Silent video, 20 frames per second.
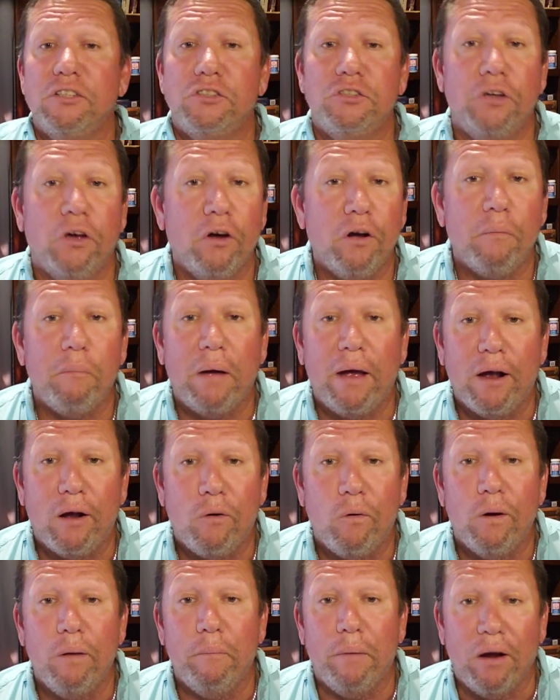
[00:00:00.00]
took my
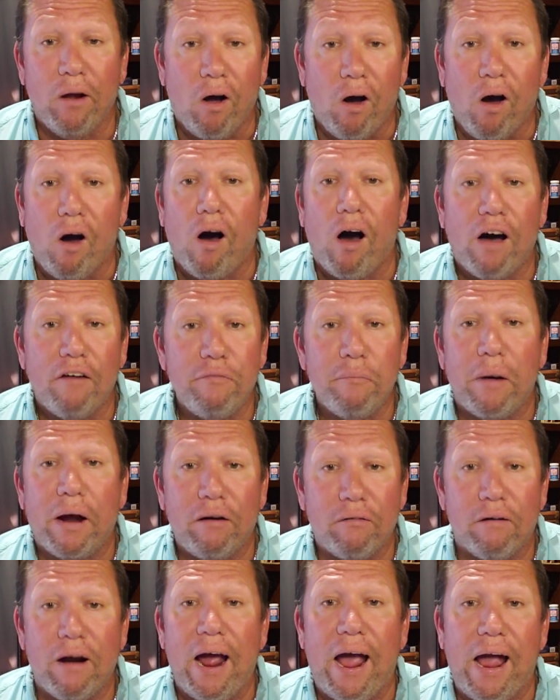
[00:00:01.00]
equipment off my
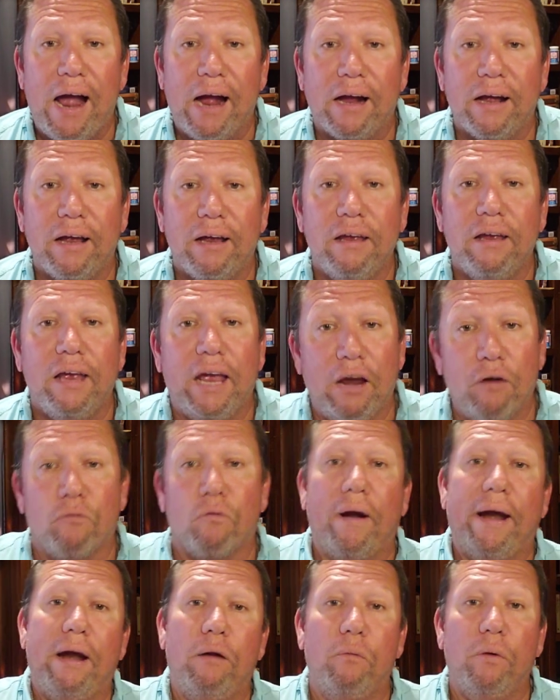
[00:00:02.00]
rack and
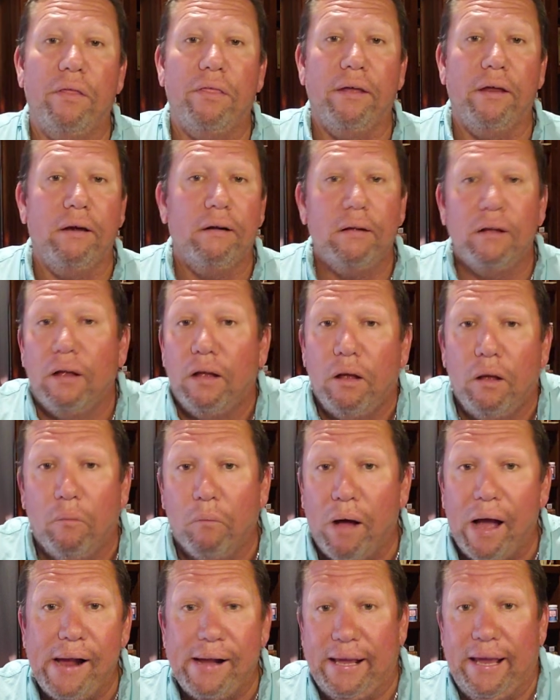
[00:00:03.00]
ran with it.
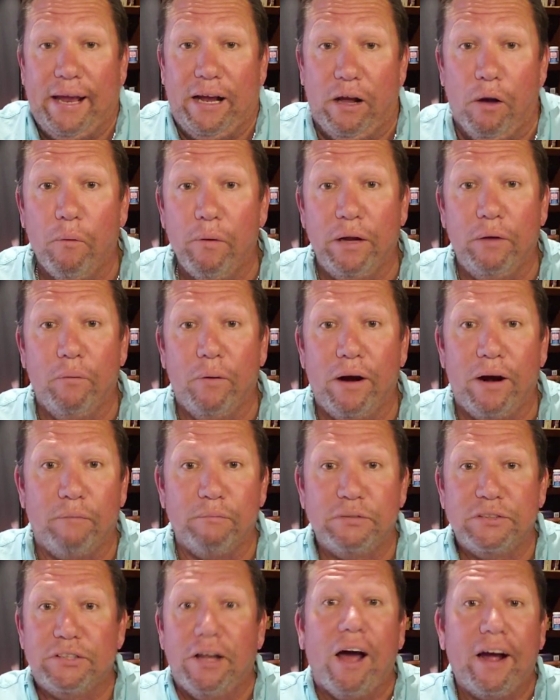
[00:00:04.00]
Well, I can't go anywhere. I'm
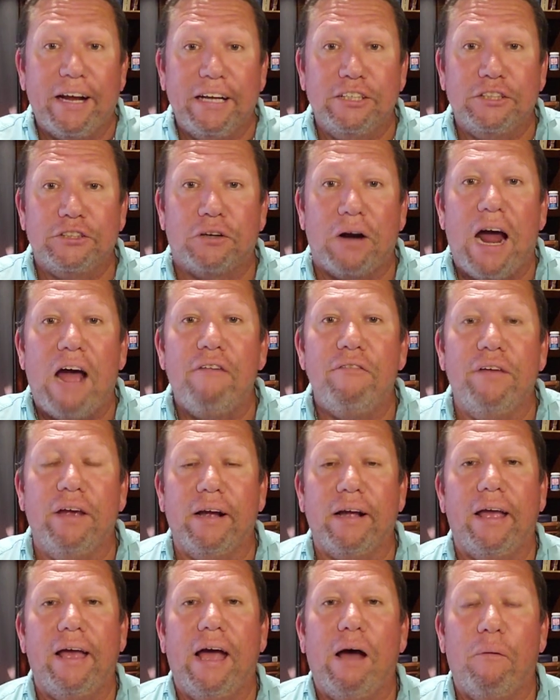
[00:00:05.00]
stuck in
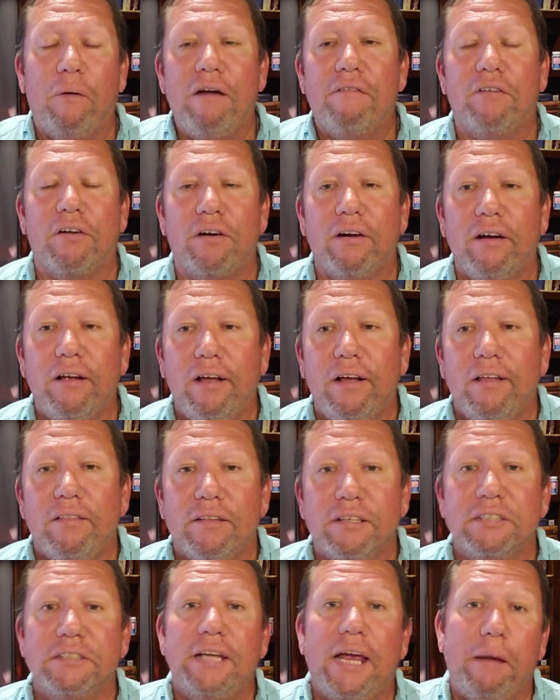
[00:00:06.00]
traffic. However,
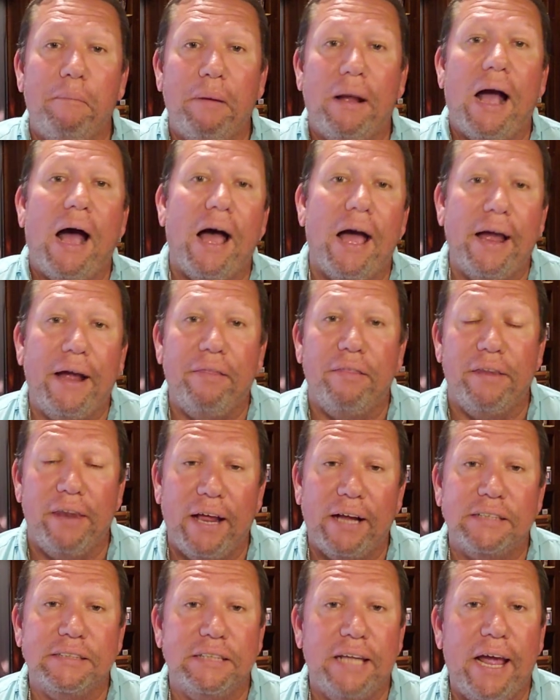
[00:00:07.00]
the same guy the
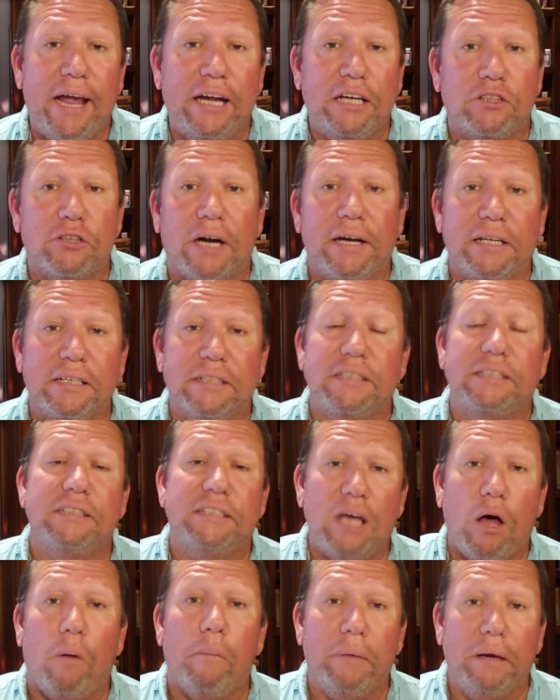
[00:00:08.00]
next day tried to
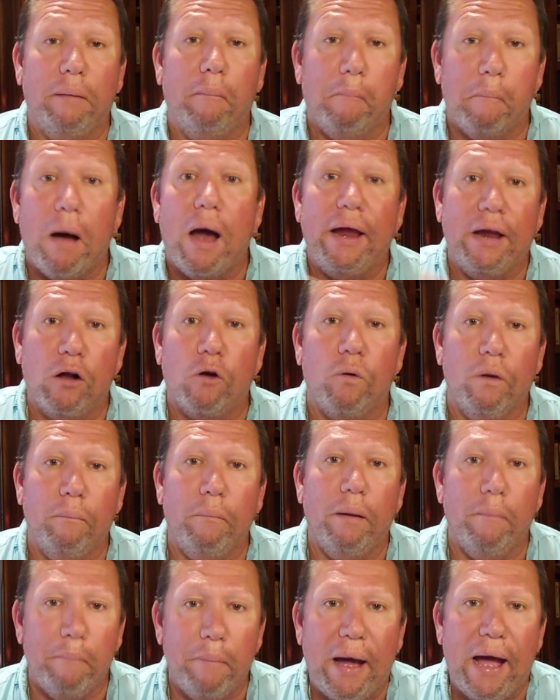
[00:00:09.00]
sell me my
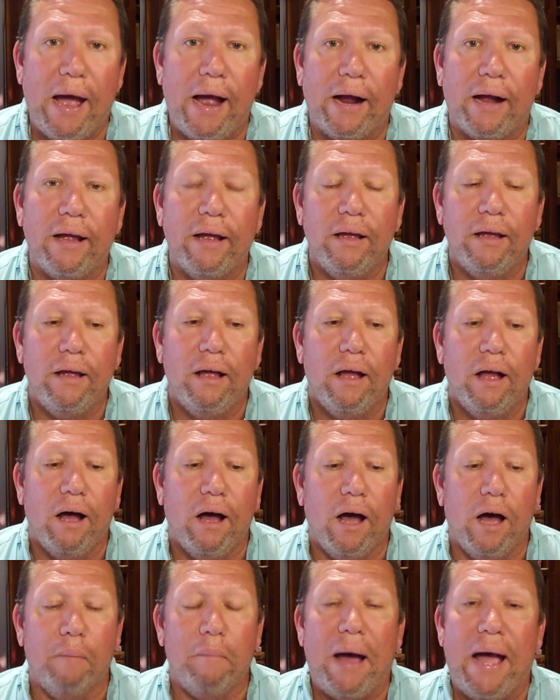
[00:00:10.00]
equipment back.
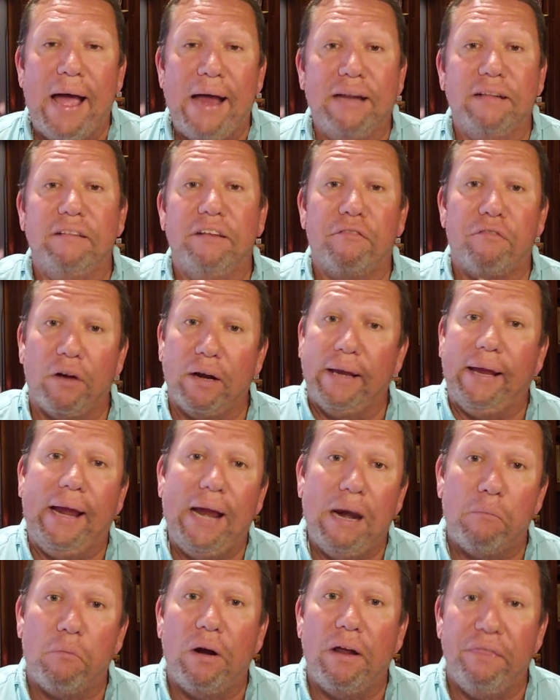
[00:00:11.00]
I had a different
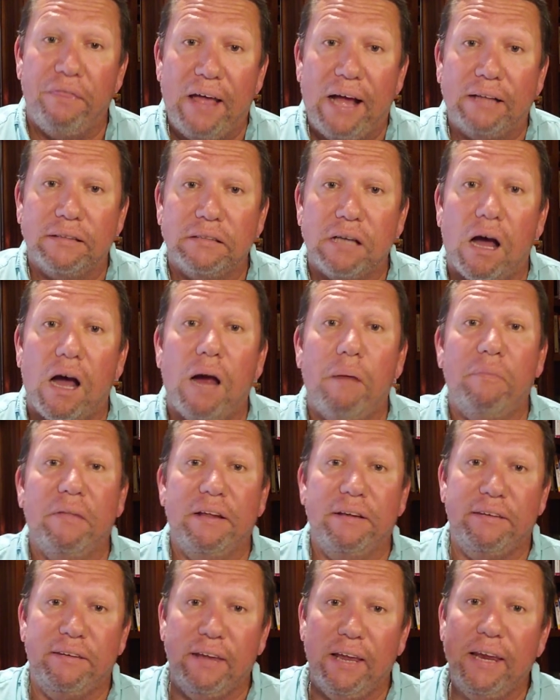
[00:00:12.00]
camera at that time
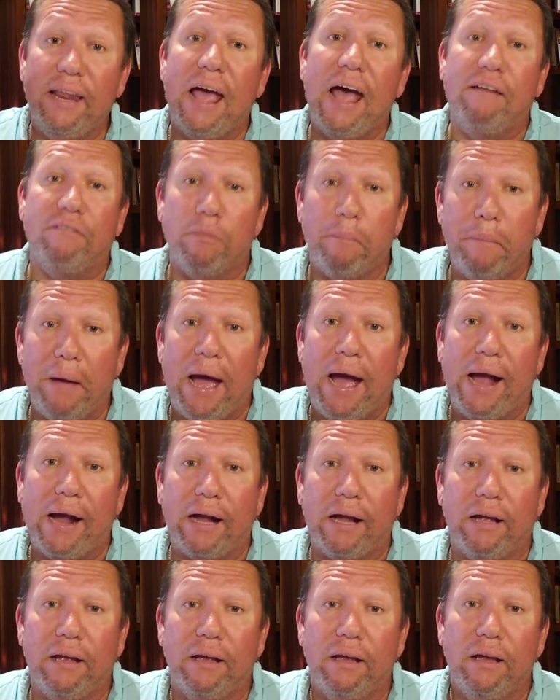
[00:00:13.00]
that did have a
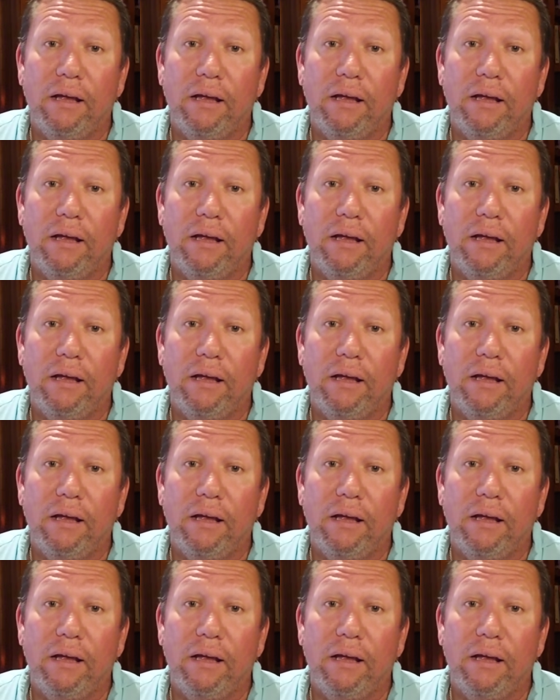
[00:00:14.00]
back